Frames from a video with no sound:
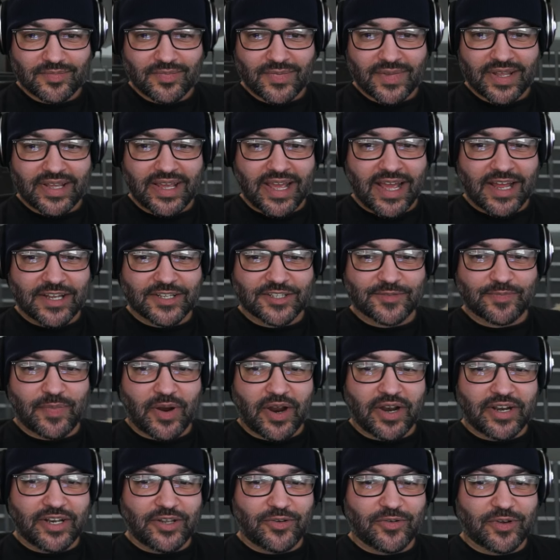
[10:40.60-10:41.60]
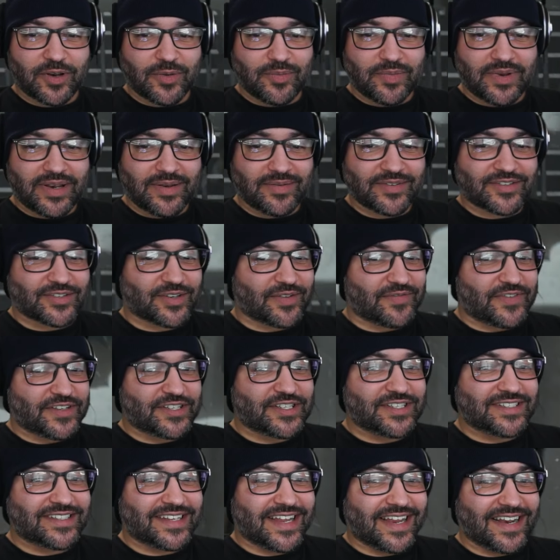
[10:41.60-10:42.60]
Yeah, spider you can So this
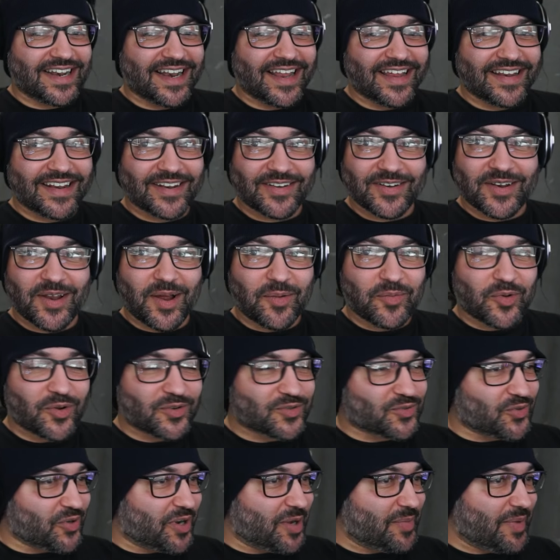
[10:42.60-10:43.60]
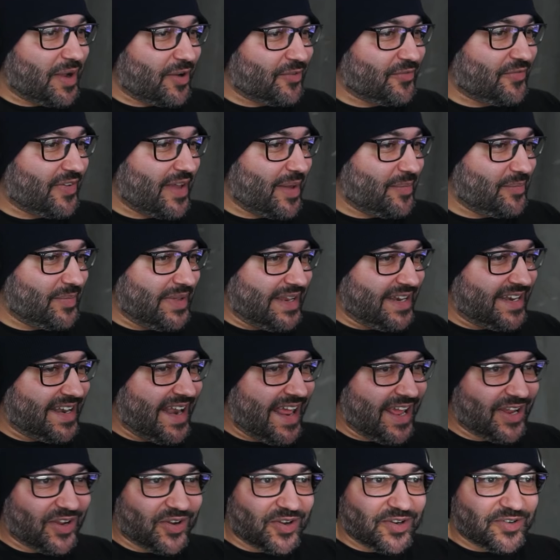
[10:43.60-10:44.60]
is it. Like, I'm not talking about them in their
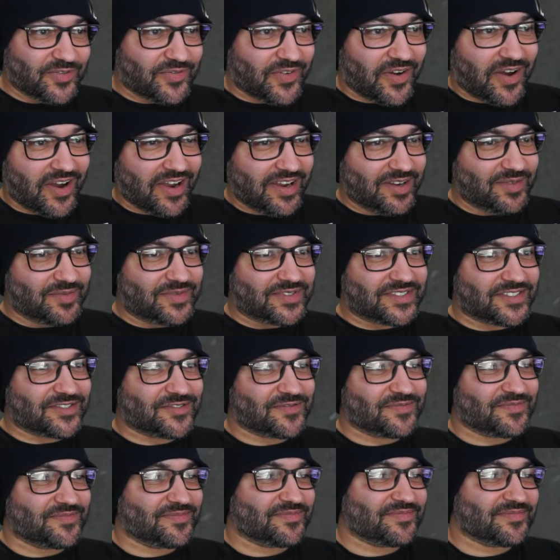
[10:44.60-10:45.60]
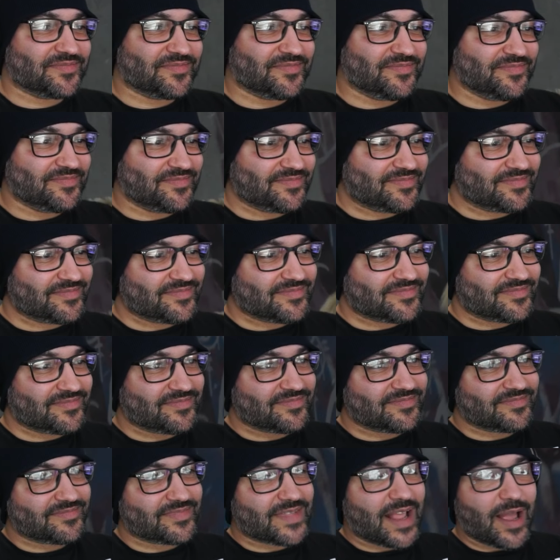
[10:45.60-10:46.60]
good vibes.
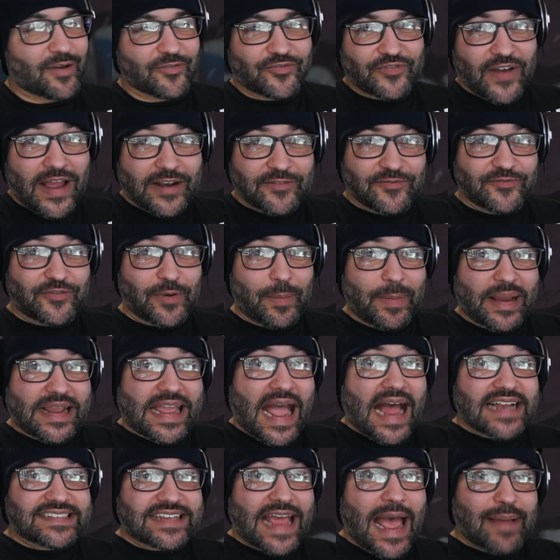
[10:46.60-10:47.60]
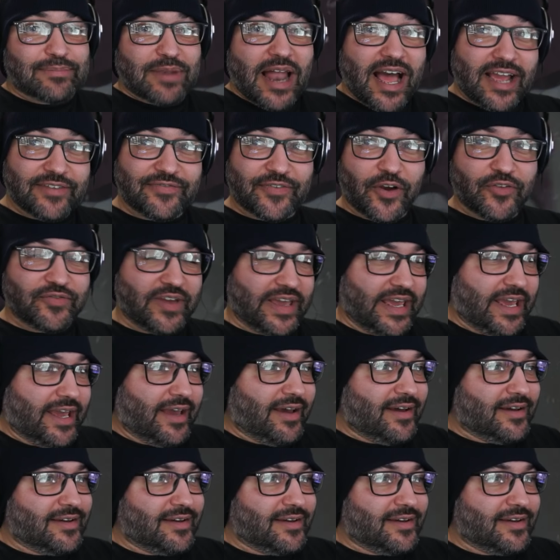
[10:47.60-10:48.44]
I'm fighting for my goddamn life over here.